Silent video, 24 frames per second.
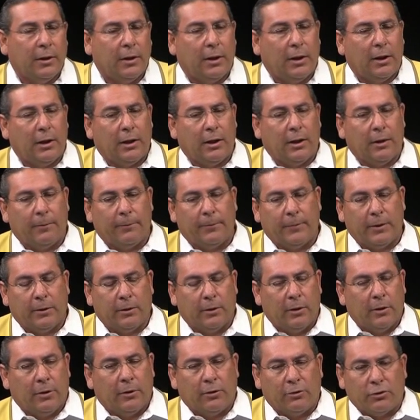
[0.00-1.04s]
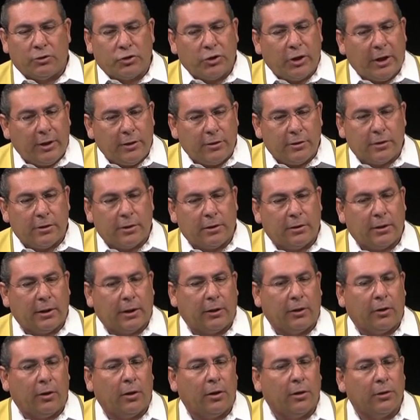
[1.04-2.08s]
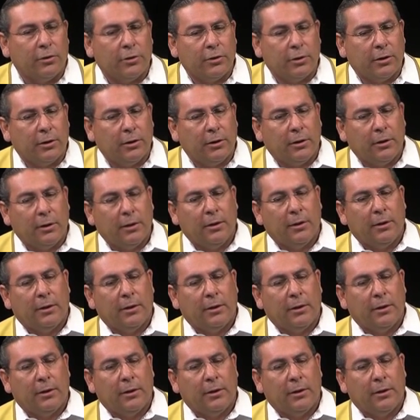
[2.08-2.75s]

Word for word: uh, the, those changes in technology,